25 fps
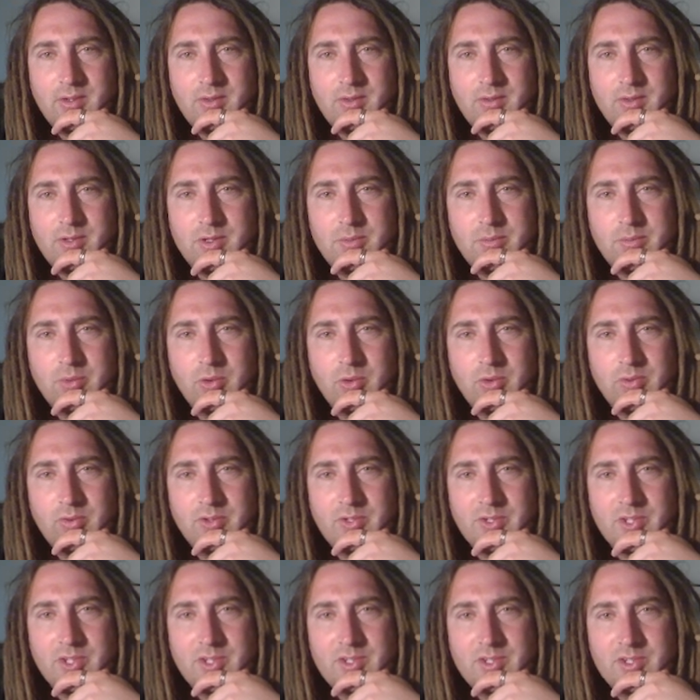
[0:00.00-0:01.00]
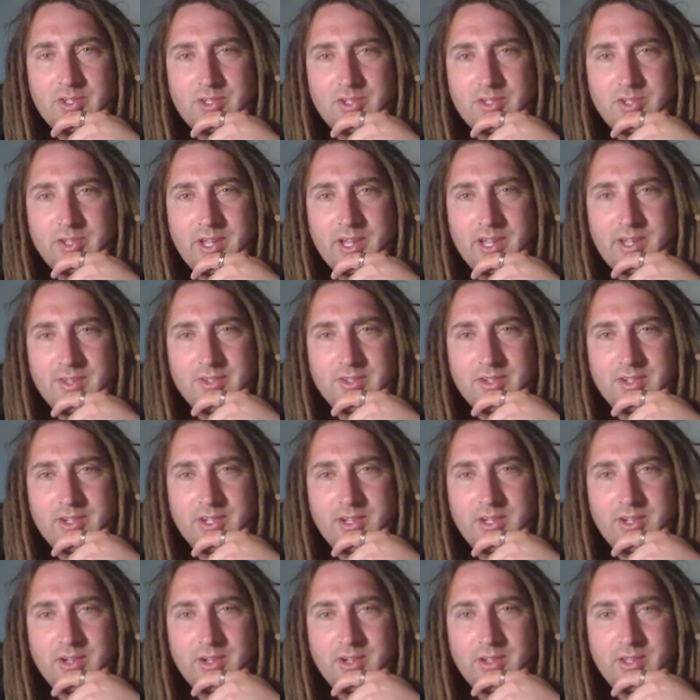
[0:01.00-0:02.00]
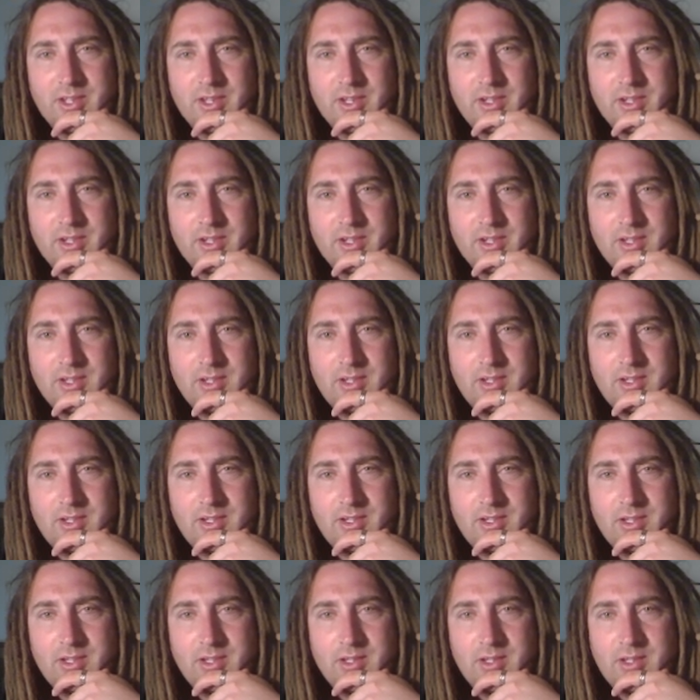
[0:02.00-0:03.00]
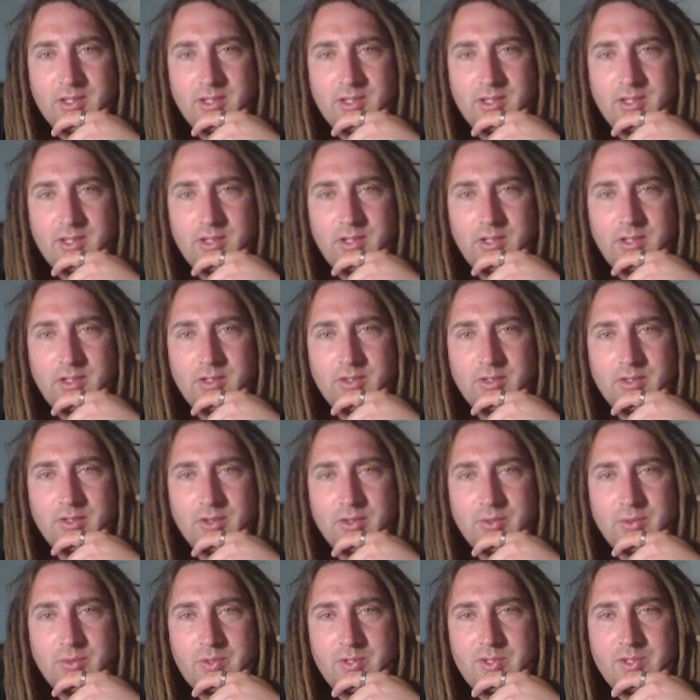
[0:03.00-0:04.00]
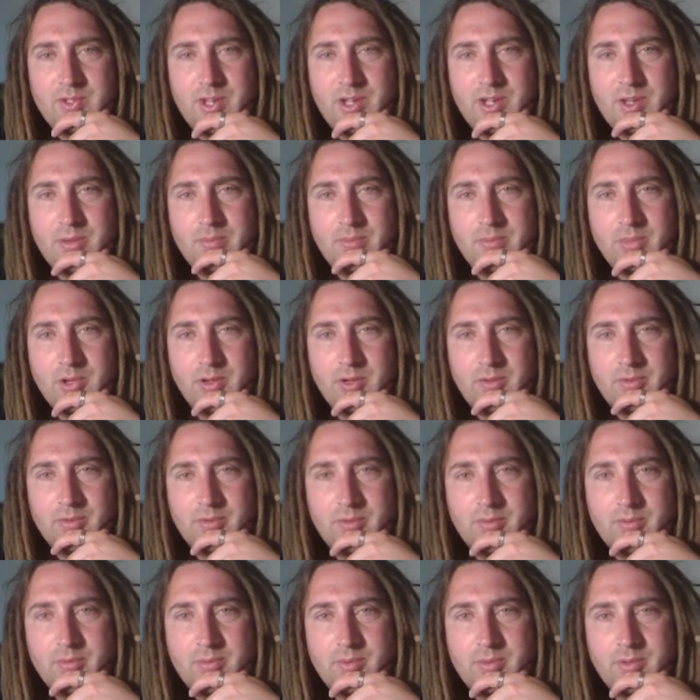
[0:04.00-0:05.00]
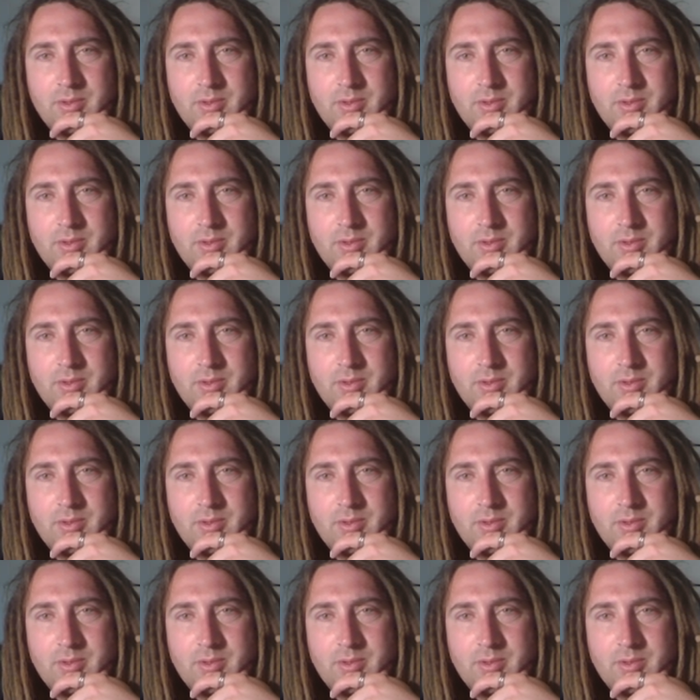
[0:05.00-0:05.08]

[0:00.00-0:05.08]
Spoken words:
support resistance lines in here that, as long as we stay above them,